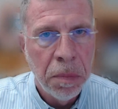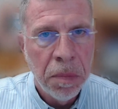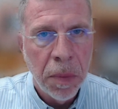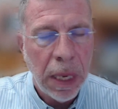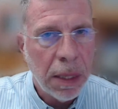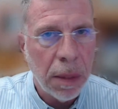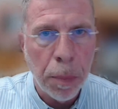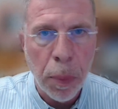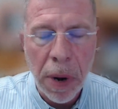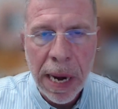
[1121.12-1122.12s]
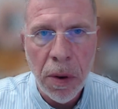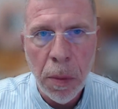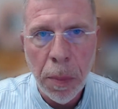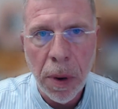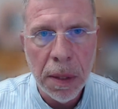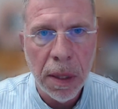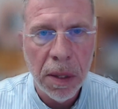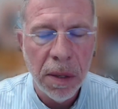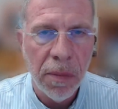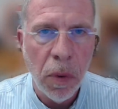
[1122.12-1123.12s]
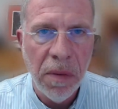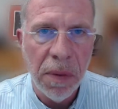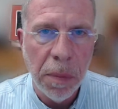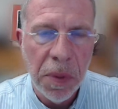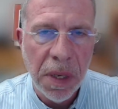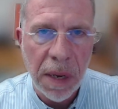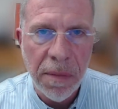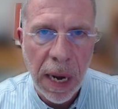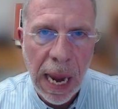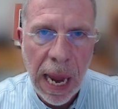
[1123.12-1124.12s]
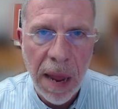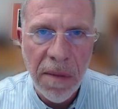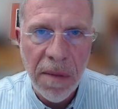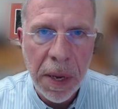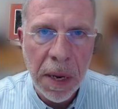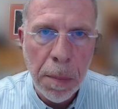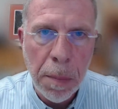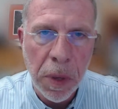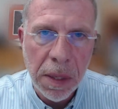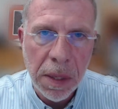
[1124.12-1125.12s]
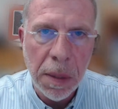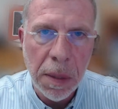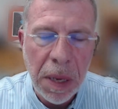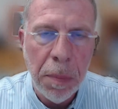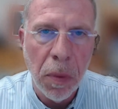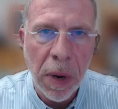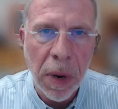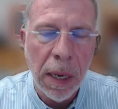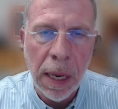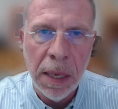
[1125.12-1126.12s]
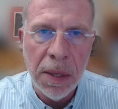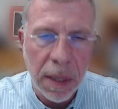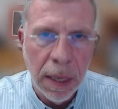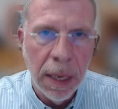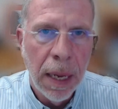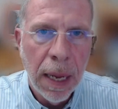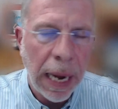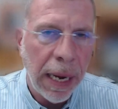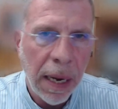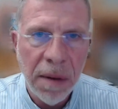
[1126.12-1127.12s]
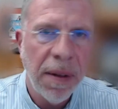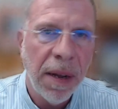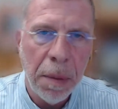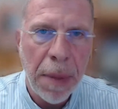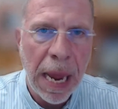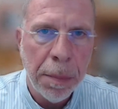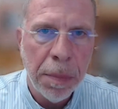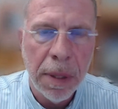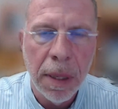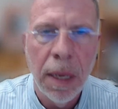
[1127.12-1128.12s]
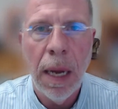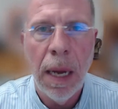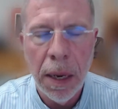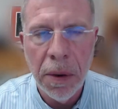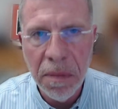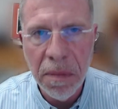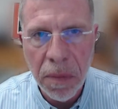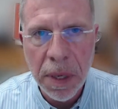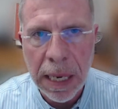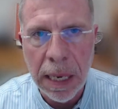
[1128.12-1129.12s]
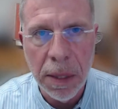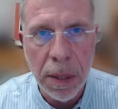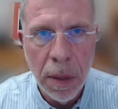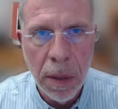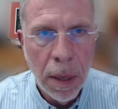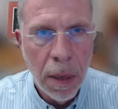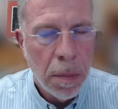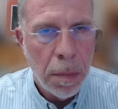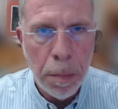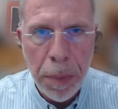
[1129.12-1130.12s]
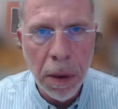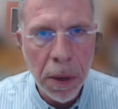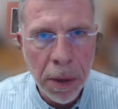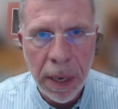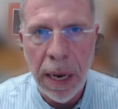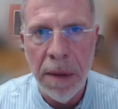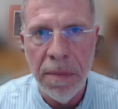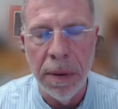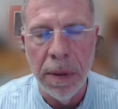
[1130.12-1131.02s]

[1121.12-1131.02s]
It's a brand new process of going from seven and a half million points that people recognized and identified mapped to 114. So big learning effort.